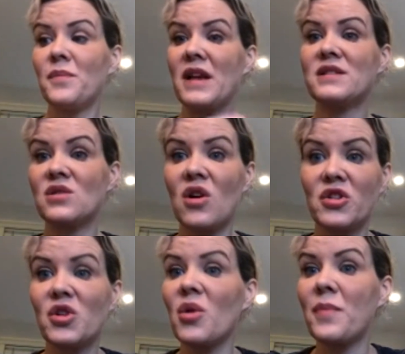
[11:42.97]
based
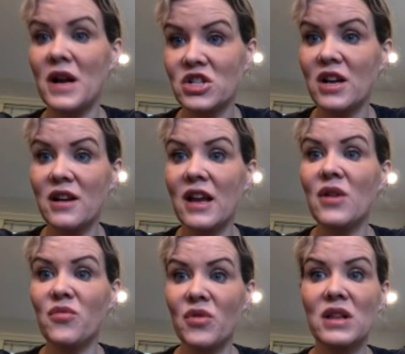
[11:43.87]
on your budget.
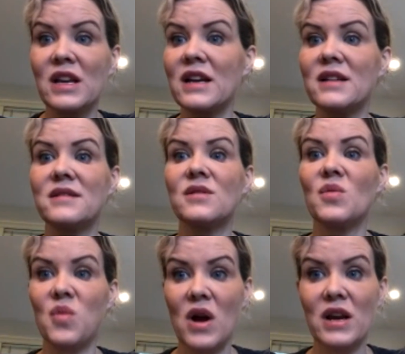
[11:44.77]
It really is
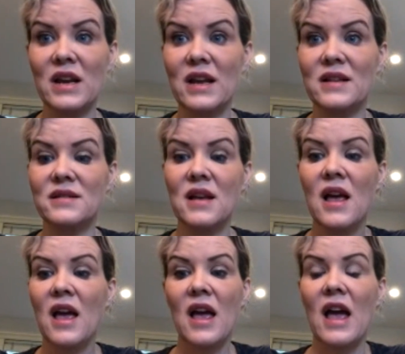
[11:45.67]
what it is.
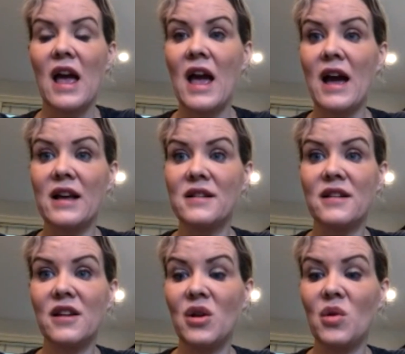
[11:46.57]
And,
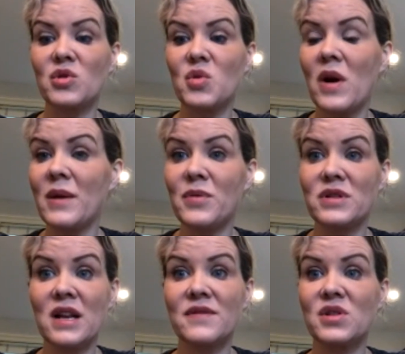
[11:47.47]
you know, 20%
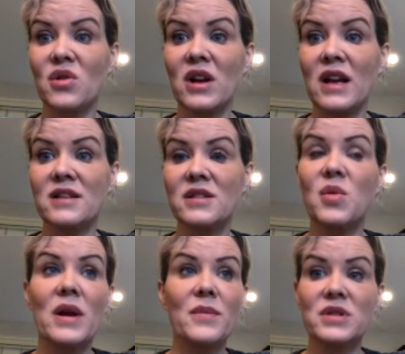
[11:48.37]
of surrogates,
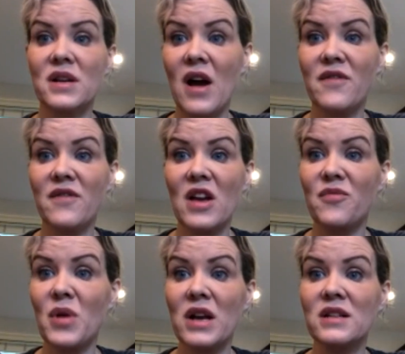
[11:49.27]
20% of
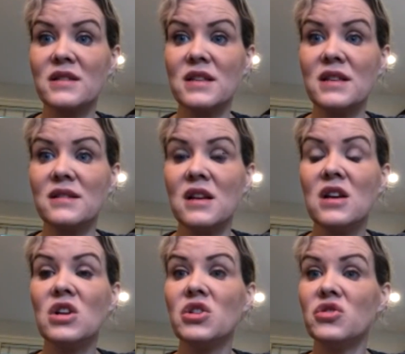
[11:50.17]
IVF pregnancies
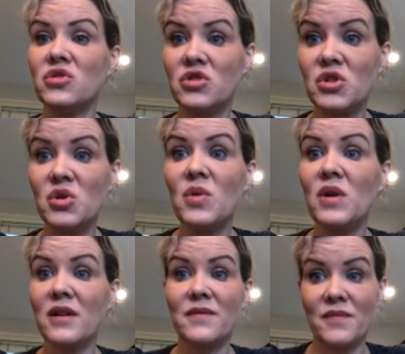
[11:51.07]

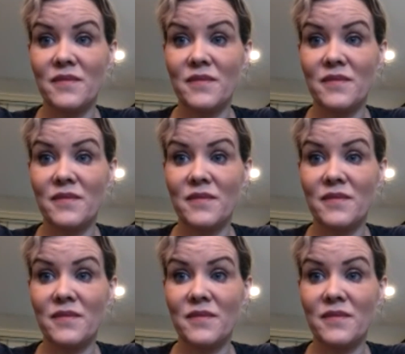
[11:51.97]
do